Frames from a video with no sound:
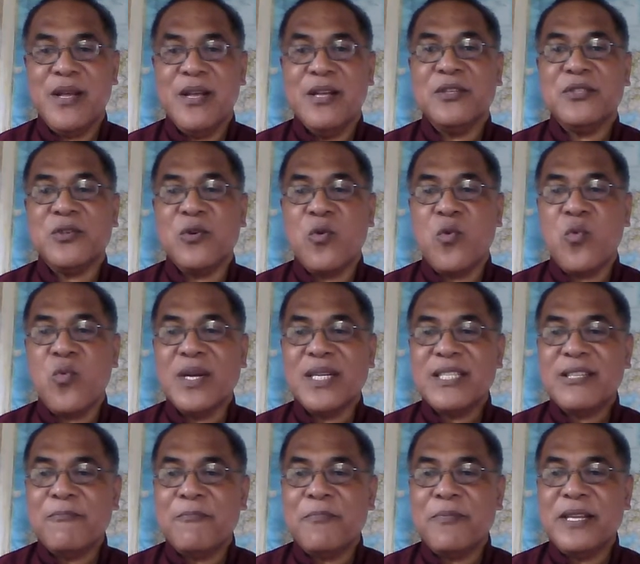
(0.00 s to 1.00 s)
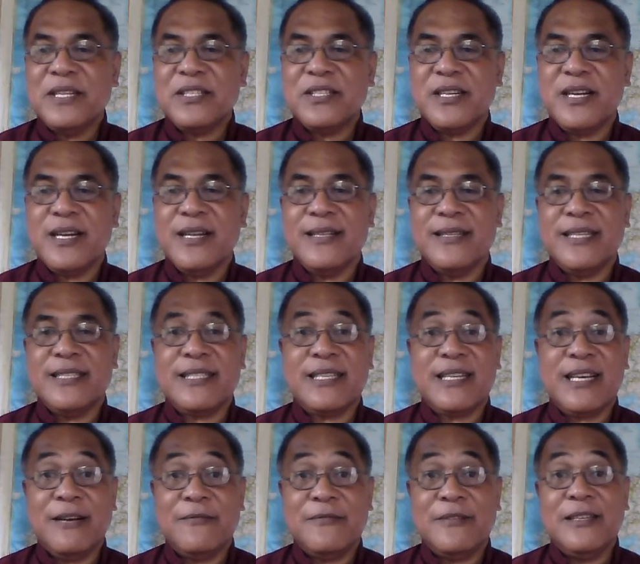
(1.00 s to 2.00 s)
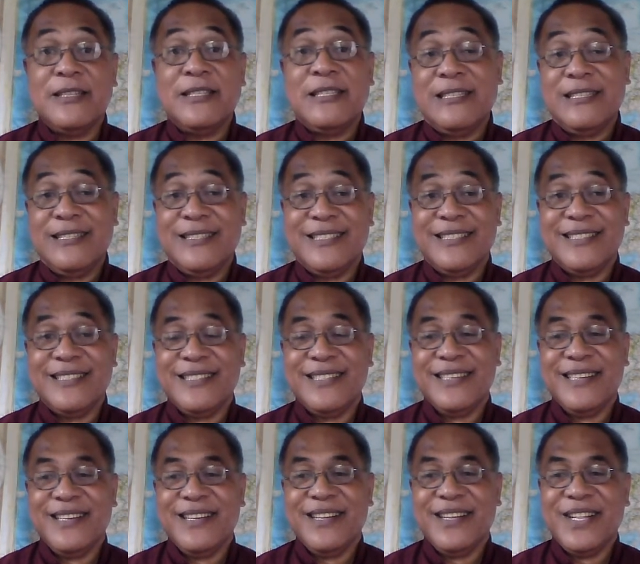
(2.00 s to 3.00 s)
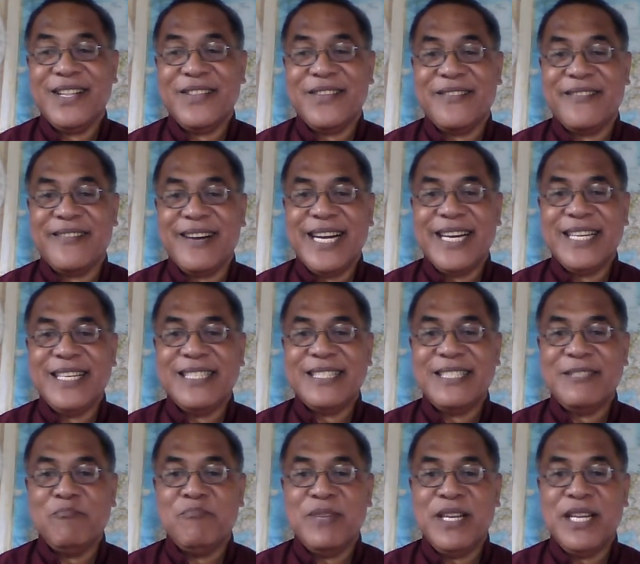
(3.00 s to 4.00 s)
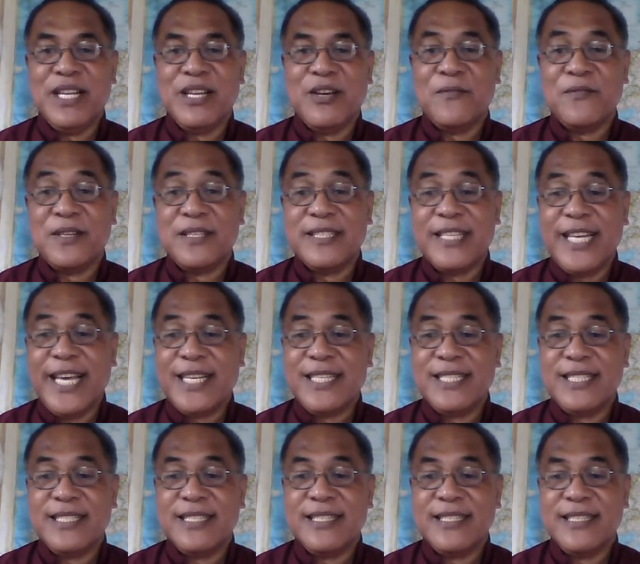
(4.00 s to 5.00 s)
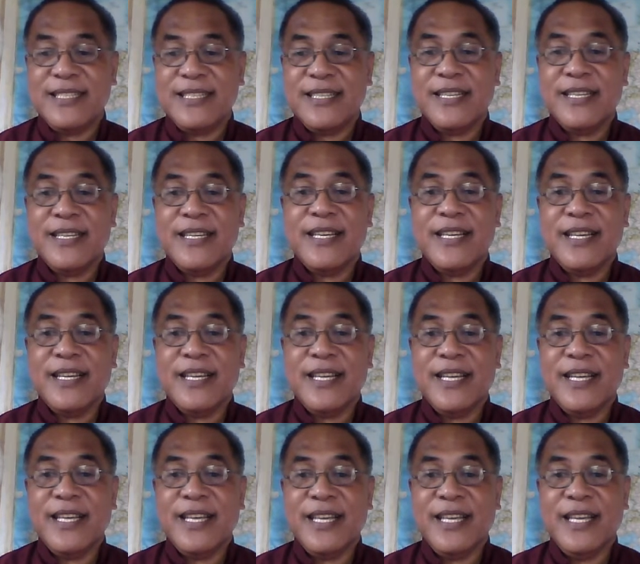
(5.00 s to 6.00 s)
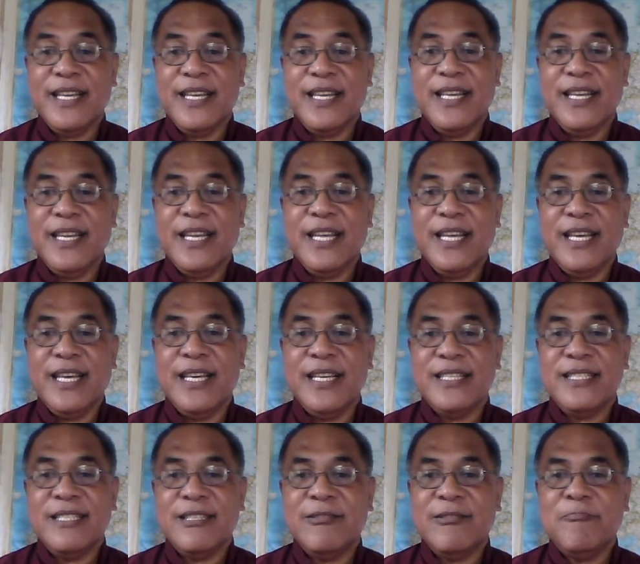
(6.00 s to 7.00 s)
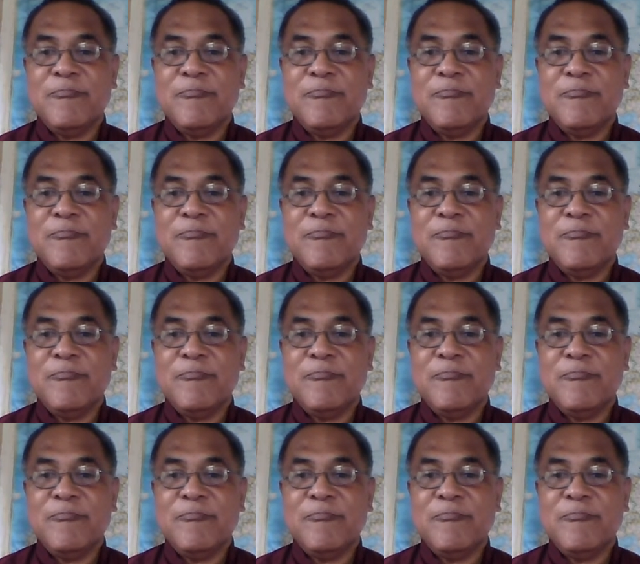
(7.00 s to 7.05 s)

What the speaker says: So once a preacher discovers the writer's meaning of a text, it is